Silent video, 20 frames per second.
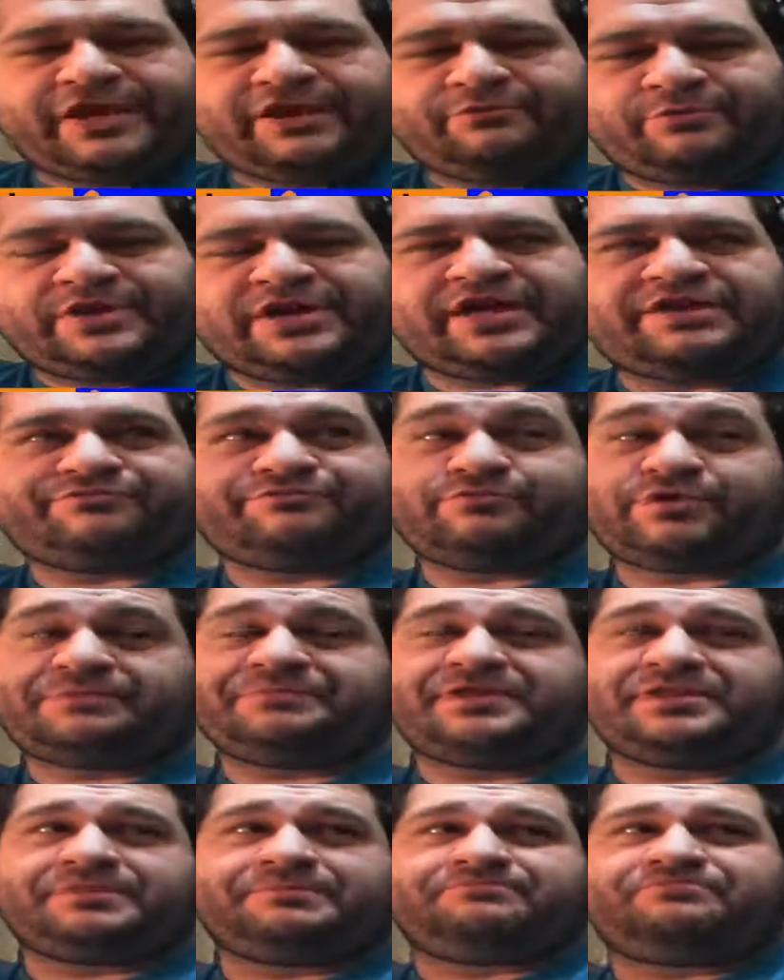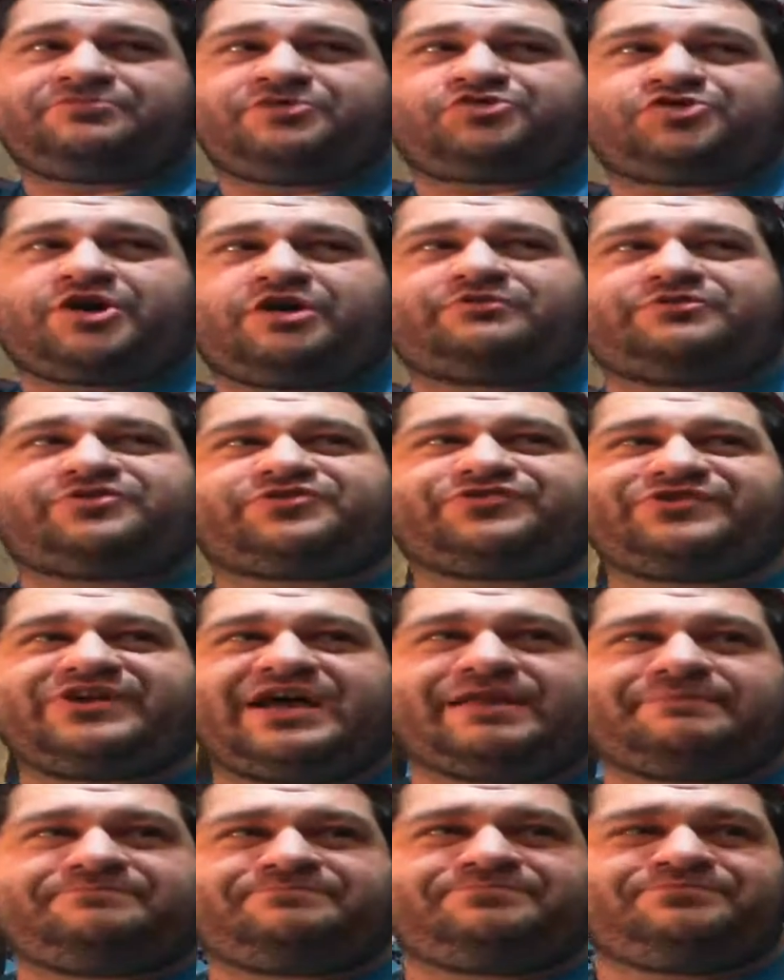and the show was
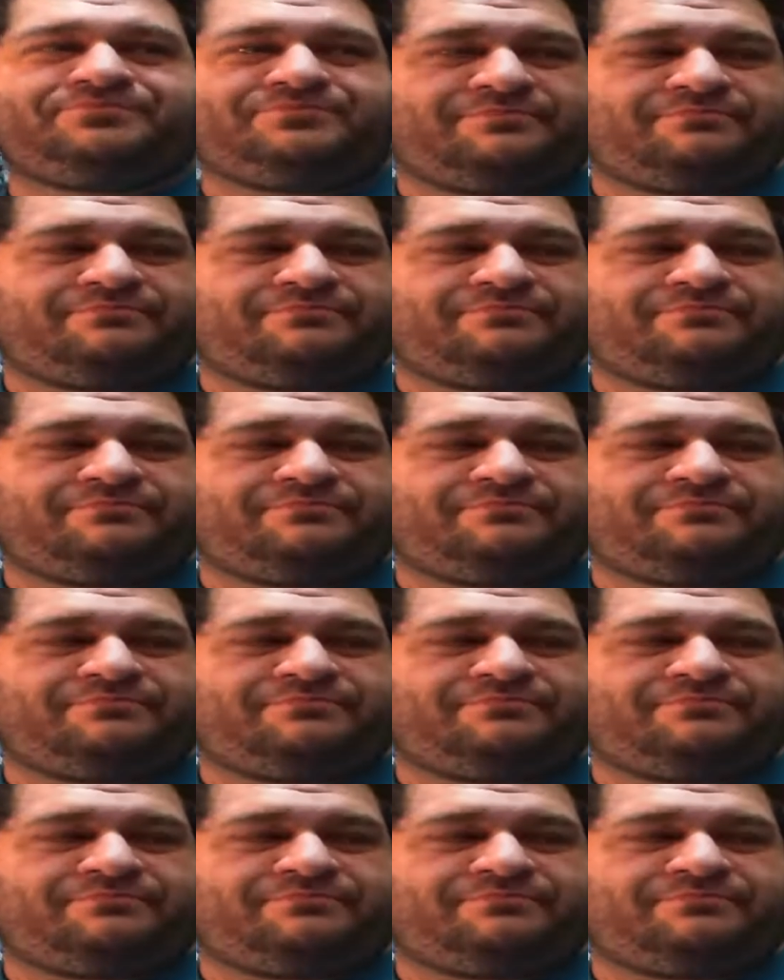fun,